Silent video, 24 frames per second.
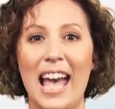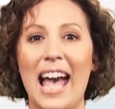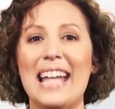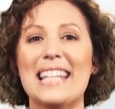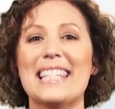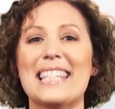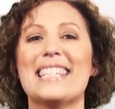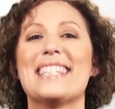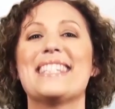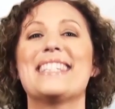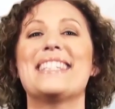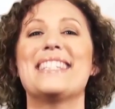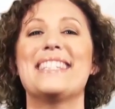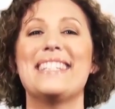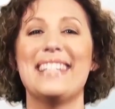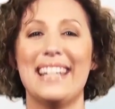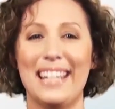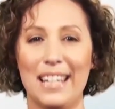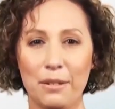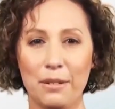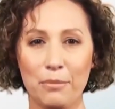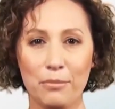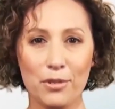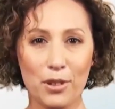and
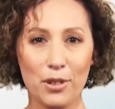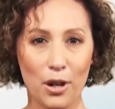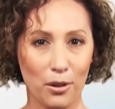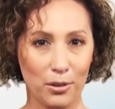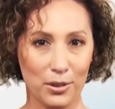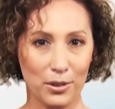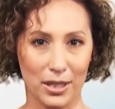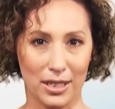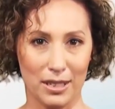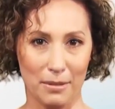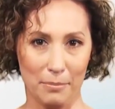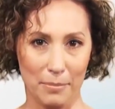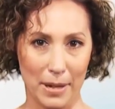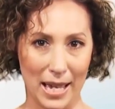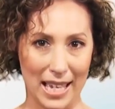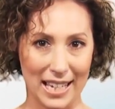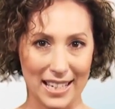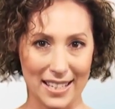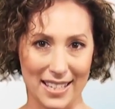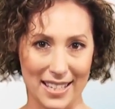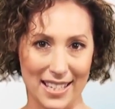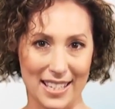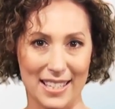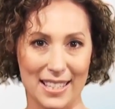steamroll your
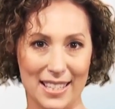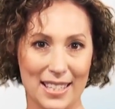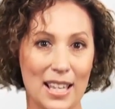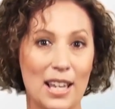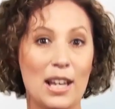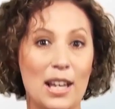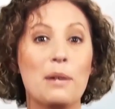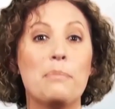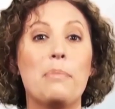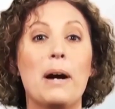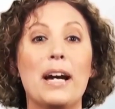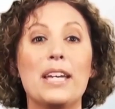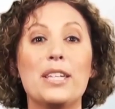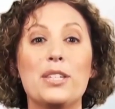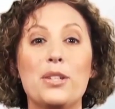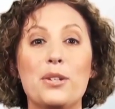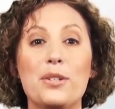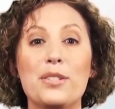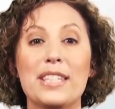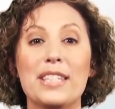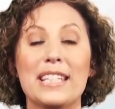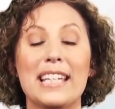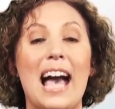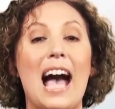competitors by
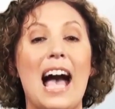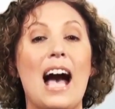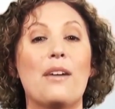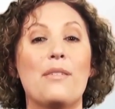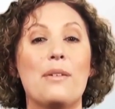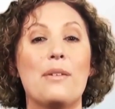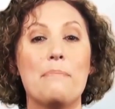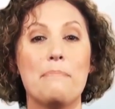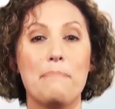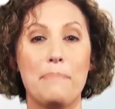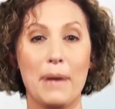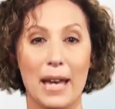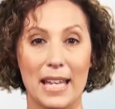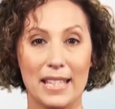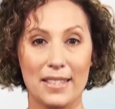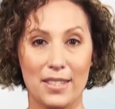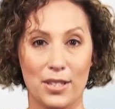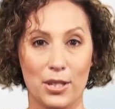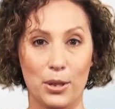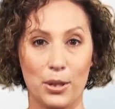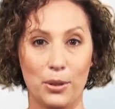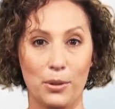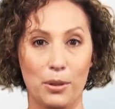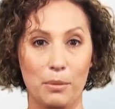using our
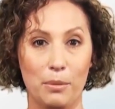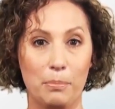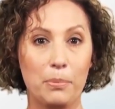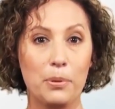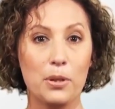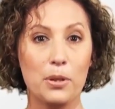embed tool,